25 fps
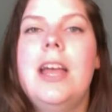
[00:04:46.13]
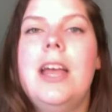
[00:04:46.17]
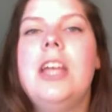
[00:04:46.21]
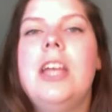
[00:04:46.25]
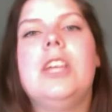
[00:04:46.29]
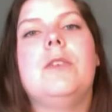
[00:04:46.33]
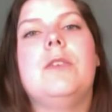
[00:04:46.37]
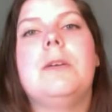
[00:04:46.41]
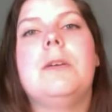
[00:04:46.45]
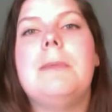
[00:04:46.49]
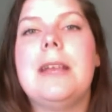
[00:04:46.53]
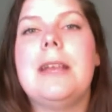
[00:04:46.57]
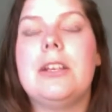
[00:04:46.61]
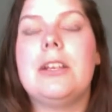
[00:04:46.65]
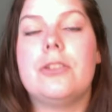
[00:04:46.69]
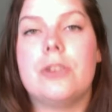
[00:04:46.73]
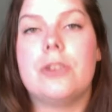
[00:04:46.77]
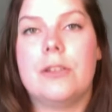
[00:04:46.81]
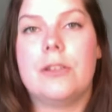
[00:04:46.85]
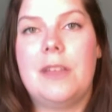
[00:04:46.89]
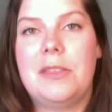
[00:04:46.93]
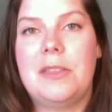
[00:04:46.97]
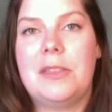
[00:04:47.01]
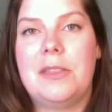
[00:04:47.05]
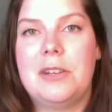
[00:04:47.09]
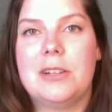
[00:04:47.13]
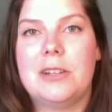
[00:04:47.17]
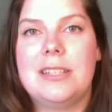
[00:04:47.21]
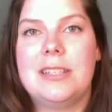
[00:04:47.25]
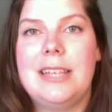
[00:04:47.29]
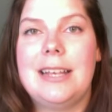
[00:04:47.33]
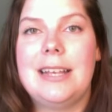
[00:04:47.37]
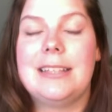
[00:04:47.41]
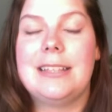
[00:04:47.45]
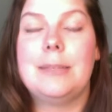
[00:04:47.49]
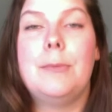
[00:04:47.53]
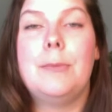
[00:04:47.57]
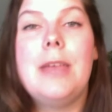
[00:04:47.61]
you want to make sure that they're
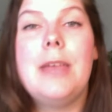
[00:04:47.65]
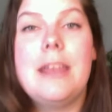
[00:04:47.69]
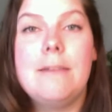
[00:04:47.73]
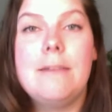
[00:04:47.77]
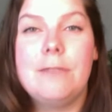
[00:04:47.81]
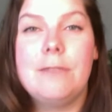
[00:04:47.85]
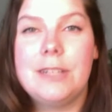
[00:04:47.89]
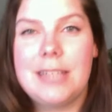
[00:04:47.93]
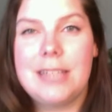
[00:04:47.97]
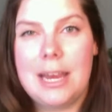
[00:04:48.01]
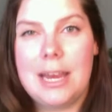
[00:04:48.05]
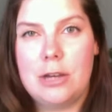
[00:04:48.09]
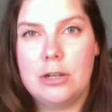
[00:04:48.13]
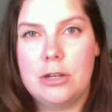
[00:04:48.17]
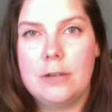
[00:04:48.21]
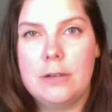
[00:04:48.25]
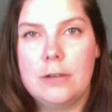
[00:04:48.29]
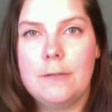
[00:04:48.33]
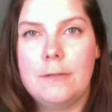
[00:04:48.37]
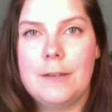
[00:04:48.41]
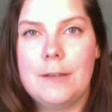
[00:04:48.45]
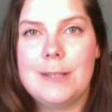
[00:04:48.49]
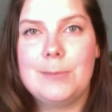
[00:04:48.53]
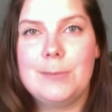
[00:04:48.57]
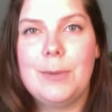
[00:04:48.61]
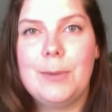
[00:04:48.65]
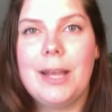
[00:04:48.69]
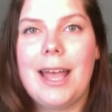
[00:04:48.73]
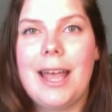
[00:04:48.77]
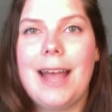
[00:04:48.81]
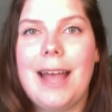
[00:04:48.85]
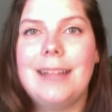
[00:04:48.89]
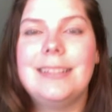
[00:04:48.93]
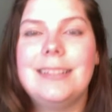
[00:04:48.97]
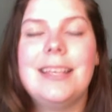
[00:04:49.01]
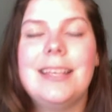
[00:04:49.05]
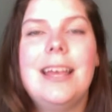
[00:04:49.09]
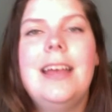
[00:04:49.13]
seeing some invitation Facebook
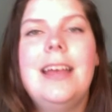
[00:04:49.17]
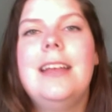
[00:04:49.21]
ads